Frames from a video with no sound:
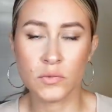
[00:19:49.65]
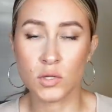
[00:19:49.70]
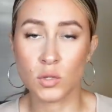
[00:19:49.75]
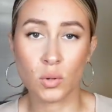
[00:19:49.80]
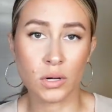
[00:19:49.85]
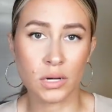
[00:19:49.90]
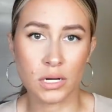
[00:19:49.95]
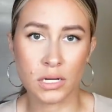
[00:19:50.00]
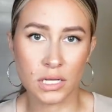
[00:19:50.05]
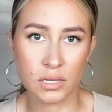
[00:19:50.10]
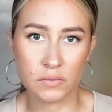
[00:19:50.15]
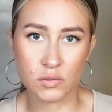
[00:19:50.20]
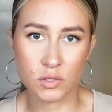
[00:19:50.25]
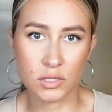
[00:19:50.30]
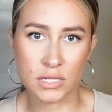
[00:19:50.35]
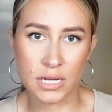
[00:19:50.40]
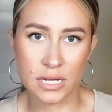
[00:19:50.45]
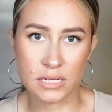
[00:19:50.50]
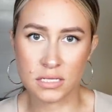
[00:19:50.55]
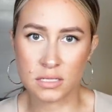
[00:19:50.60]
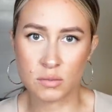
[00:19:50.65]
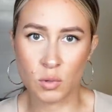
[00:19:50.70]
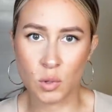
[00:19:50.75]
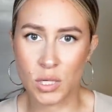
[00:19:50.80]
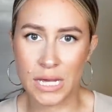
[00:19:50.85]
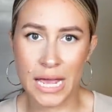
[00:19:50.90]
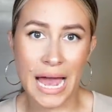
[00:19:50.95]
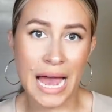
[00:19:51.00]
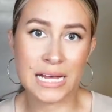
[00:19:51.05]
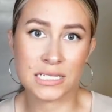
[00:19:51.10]
you were going to give your
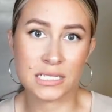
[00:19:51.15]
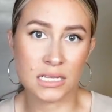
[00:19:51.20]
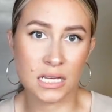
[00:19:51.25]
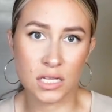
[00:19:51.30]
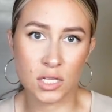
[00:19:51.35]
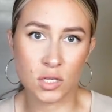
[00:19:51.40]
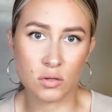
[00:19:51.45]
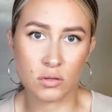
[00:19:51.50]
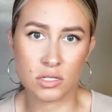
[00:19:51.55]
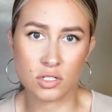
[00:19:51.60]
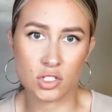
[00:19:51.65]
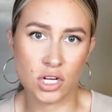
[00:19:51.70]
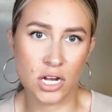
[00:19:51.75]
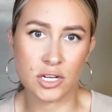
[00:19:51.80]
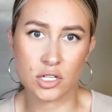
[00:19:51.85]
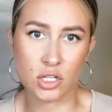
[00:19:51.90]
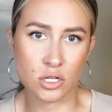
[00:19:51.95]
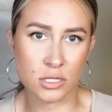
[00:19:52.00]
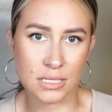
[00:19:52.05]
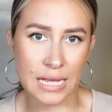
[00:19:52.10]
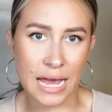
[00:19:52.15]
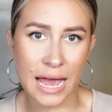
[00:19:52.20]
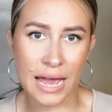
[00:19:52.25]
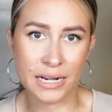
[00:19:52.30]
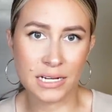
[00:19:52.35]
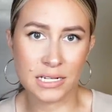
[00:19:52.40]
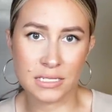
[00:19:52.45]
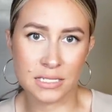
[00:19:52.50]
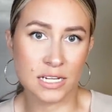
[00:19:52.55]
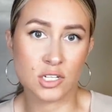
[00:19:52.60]
testimony, asking you to change your side
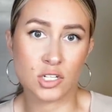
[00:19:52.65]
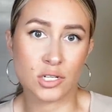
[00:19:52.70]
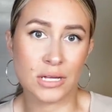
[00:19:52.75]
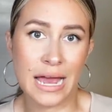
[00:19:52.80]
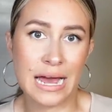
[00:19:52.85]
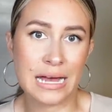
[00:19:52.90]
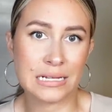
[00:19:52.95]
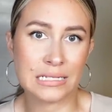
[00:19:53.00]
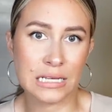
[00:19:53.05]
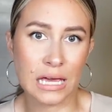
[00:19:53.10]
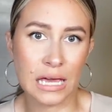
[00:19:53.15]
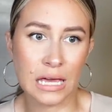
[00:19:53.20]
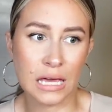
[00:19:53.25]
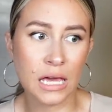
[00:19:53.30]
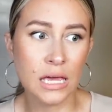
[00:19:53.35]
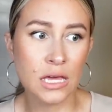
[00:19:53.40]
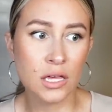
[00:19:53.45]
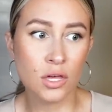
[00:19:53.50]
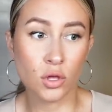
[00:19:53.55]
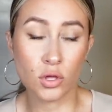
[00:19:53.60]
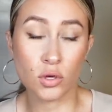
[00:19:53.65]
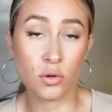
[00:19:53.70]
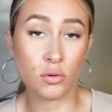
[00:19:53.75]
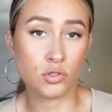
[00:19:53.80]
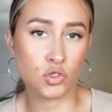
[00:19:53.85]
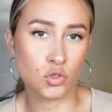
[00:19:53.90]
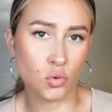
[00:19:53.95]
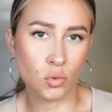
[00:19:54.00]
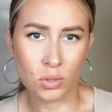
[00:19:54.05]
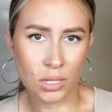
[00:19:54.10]
and essentially asking you
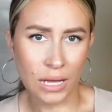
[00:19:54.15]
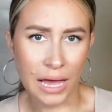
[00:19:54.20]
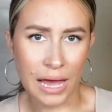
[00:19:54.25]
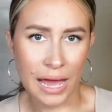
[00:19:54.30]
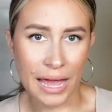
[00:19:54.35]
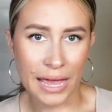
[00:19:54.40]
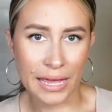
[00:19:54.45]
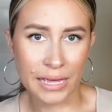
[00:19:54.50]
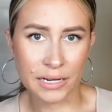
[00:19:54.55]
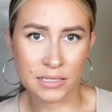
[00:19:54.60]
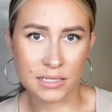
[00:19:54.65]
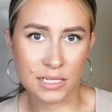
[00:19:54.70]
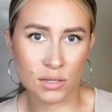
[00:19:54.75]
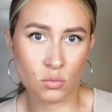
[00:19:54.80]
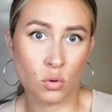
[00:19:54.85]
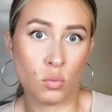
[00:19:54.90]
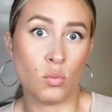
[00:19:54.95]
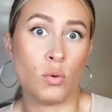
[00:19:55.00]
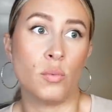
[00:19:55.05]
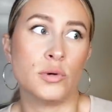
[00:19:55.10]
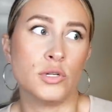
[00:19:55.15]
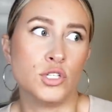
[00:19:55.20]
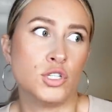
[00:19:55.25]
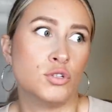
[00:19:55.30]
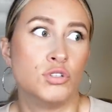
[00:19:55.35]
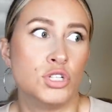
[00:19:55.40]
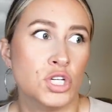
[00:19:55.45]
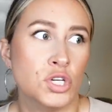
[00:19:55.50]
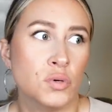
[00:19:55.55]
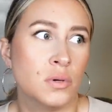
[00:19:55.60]
to lie. And it's like, well, what would you
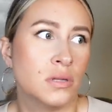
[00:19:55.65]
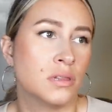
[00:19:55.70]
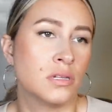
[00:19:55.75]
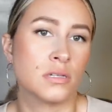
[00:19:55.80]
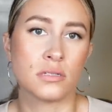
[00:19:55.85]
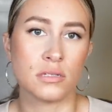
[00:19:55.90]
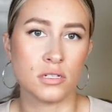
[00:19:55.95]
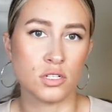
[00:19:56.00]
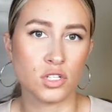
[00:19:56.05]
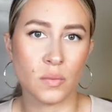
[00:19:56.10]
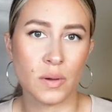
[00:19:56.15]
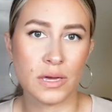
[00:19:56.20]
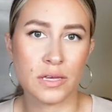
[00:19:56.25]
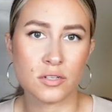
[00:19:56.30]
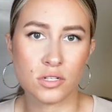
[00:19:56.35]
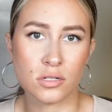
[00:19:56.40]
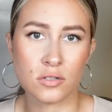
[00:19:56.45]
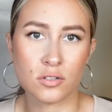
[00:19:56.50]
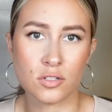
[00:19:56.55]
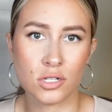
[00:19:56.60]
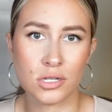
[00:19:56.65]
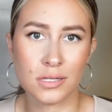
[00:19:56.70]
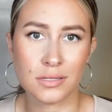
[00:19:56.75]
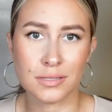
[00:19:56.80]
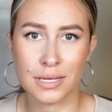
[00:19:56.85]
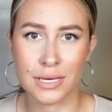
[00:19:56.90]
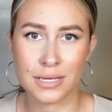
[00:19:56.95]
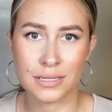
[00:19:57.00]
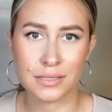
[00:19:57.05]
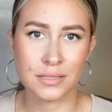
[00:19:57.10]
do in this situation?
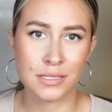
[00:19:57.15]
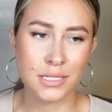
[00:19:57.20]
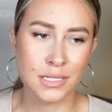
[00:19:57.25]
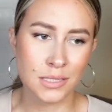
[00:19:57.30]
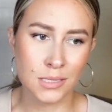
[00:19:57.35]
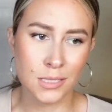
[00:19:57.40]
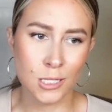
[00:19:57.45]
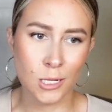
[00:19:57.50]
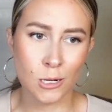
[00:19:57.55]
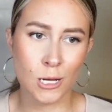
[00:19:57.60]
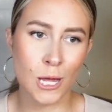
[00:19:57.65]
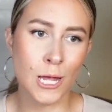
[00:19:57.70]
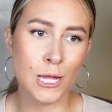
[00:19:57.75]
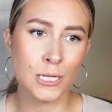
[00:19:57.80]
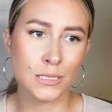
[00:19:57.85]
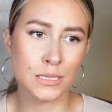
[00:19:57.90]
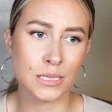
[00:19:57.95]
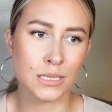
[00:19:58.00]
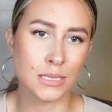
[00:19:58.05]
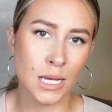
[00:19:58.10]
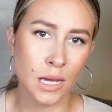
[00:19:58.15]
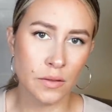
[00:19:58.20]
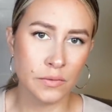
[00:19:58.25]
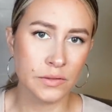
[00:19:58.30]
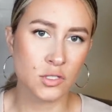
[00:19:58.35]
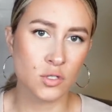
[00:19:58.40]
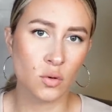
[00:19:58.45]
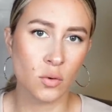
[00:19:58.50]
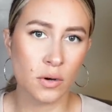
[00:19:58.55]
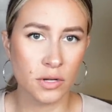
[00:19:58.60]
She's like, stick to your guns and tell the
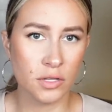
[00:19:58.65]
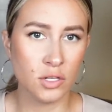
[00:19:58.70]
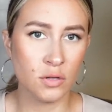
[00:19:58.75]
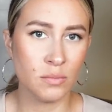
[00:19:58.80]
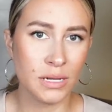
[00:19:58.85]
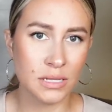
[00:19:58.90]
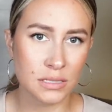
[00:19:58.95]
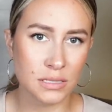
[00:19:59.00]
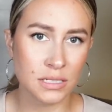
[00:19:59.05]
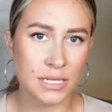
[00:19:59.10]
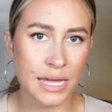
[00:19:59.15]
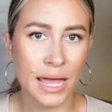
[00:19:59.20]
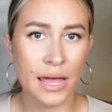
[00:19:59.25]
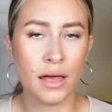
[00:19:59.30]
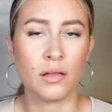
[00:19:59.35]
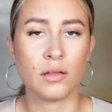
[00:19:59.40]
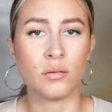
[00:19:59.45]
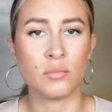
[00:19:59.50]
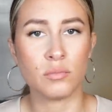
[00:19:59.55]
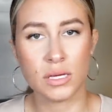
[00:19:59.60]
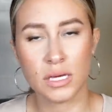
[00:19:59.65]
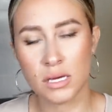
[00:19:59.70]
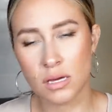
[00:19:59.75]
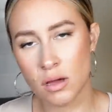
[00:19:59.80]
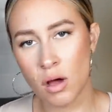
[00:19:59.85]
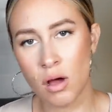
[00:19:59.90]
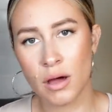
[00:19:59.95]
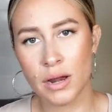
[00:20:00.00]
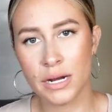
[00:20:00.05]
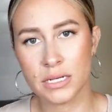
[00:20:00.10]
story you meant to tell and be
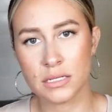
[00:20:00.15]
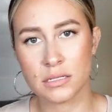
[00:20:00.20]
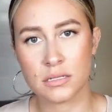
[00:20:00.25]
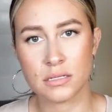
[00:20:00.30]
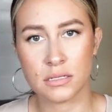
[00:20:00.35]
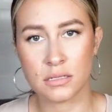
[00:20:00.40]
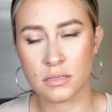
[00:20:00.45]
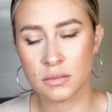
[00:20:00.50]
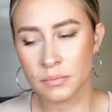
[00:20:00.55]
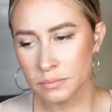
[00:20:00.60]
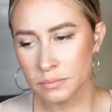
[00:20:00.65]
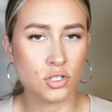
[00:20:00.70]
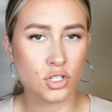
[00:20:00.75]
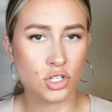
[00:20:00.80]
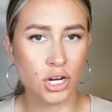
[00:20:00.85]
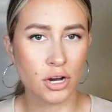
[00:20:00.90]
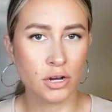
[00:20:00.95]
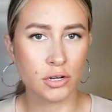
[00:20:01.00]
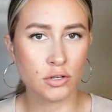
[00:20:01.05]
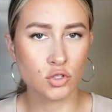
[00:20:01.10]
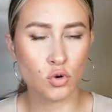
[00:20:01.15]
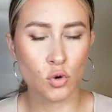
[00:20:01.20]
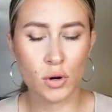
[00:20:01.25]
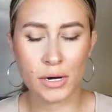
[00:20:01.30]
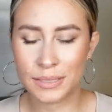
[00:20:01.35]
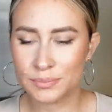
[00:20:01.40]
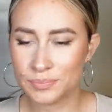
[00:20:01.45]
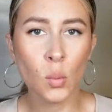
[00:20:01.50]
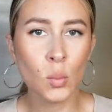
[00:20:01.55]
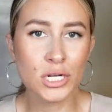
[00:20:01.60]
honest and share your
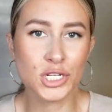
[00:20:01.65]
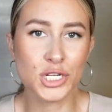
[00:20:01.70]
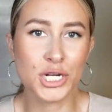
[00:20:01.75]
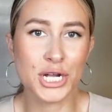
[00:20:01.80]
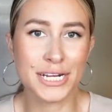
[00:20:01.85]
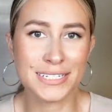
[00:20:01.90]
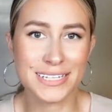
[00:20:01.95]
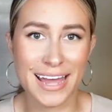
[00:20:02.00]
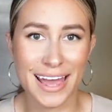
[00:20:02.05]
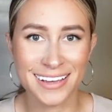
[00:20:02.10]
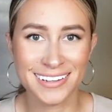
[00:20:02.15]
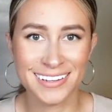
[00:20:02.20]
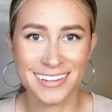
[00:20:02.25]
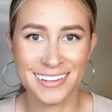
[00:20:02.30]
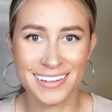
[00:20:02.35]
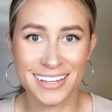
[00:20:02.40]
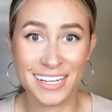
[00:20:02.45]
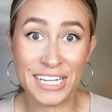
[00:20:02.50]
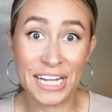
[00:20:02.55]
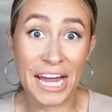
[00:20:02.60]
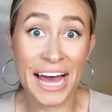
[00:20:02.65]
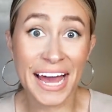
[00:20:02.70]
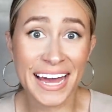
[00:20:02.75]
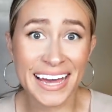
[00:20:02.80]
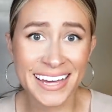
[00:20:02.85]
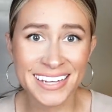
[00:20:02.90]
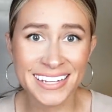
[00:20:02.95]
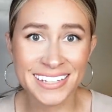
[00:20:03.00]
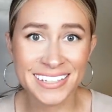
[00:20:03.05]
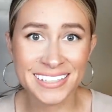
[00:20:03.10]
story. What is she going to say?
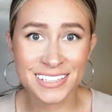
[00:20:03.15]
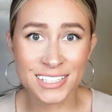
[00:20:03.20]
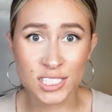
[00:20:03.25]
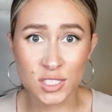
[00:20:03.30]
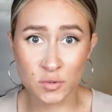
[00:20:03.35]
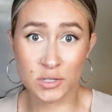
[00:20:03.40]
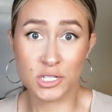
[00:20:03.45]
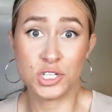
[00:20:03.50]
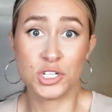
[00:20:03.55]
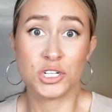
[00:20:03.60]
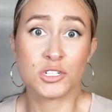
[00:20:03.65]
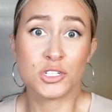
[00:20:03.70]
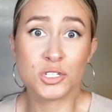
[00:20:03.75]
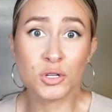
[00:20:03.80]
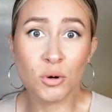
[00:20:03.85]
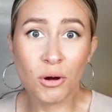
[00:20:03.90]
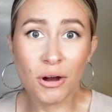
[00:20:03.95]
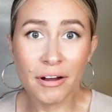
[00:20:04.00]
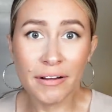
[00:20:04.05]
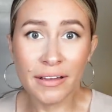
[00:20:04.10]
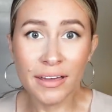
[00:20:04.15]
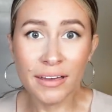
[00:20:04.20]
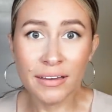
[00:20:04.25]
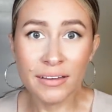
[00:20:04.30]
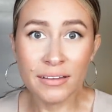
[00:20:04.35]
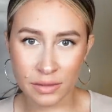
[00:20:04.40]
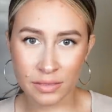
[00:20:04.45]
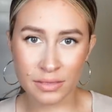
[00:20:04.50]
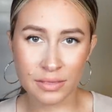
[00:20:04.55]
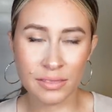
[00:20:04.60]
Lie? Switch your story?
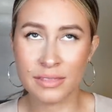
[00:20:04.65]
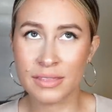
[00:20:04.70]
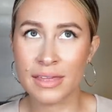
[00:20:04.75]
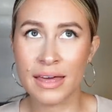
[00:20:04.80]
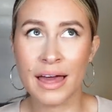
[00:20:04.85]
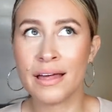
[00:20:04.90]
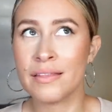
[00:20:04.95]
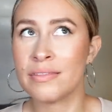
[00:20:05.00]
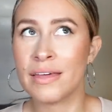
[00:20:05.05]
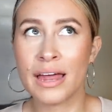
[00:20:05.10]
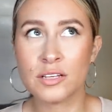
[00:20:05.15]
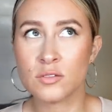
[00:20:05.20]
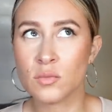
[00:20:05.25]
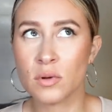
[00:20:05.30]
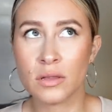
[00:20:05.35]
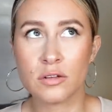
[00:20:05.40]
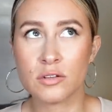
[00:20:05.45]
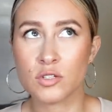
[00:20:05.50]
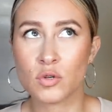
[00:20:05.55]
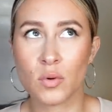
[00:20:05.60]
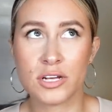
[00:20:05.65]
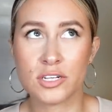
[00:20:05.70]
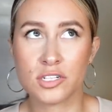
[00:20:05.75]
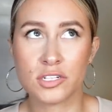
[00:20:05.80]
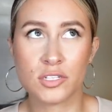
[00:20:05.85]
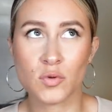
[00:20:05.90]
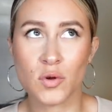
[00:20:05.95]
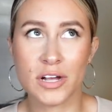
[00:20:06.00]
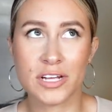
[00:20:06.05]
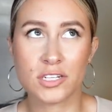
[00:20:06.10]
That is one of those
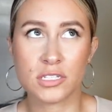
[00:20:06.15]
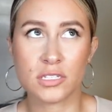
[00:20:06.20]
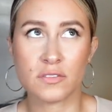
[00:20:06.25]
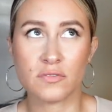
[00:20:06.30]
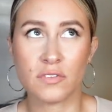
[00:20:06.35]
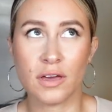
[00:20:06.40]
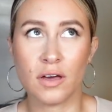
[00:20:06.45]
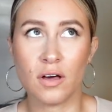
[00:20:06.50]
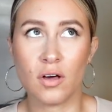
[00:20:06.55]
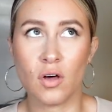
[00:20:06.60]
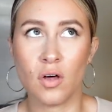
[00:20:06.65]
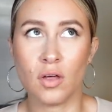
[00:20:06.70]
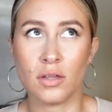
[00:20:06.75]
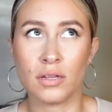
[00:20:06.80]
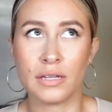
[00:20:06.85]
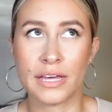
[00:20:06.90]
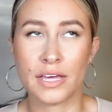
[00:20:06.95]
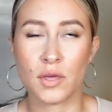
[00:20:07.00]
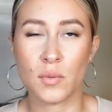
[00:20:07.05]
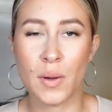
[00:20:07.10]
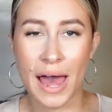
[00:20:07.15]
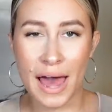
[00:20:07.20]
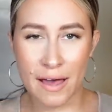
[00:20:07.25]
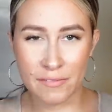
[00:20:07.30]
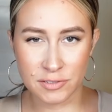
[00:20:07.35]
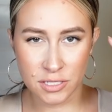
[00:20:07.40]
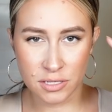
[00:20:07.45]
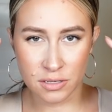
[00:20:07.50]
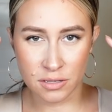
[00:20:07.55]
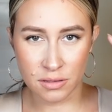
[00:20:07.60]
questions where I just feel like you
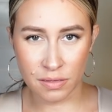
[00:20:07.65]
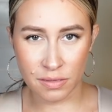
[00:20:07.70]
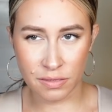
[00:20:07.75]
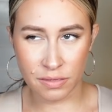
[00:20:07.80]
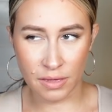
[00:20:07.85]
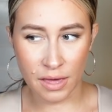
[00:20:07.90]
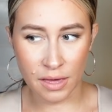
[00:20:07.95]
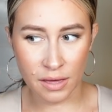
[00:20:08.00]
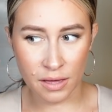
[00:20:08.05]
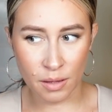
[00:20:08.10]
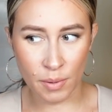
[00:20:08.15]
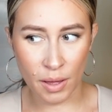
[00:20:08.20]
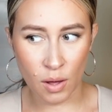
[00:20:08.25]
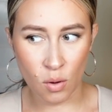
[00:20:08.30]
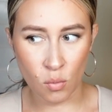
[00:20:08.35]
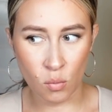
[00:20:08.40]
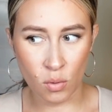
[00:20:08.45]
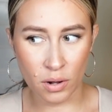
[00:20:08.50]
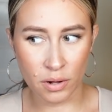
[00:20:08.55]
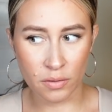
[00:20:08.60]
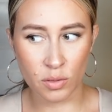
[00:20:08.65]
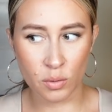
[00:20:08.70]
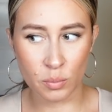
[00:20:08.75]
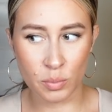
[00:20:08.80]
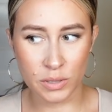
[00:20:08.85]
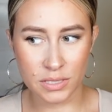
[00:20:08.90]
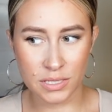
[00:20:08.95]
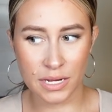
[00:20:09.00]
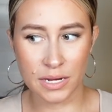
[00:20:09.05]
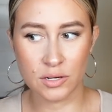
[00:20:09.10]
have to think about what are the
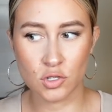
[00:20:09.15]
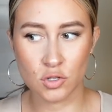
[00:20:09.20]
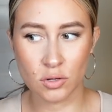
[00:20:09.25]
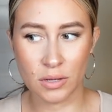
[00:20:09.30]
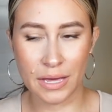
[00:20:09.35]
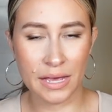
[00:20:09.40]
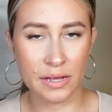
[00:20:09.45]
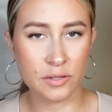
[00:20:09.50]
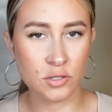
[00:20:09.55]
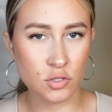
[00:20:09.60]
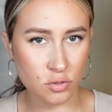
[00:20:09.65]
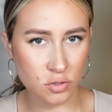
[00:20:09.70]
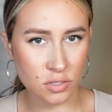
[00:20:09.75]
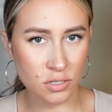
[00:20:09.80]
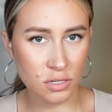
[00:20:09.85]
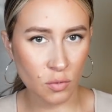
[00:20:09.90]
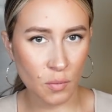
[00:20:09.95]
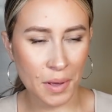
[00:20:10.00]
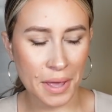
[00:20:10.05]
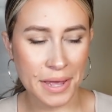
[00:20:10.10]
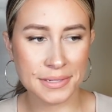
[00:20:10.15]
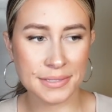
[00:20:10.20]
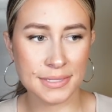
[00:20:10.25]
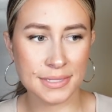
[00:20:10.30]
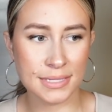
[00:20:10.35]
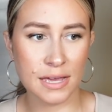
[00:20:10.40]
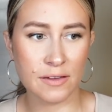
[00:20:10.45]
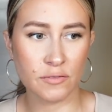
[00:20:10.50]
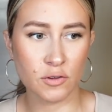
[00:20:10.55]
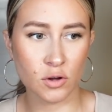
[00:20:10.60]
potential answers in a way and
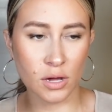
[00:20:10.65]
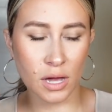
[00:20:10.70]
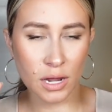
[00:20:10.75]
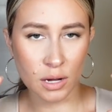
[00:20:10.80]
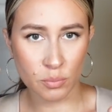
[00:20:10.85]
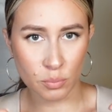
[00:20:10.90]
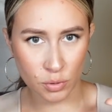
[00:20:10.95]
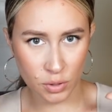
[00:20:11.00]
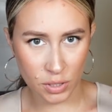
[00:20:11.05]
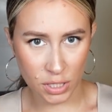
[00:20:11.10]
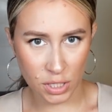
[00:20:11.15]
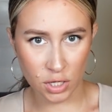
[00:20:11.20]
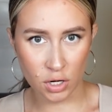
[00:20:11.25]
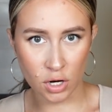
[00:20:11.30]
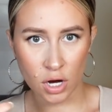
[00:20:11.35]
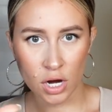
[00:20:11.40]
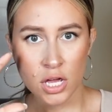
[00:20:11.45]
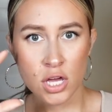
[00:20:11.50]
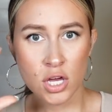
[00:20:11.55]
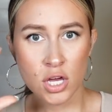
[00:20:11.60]
see if you're kind of putting your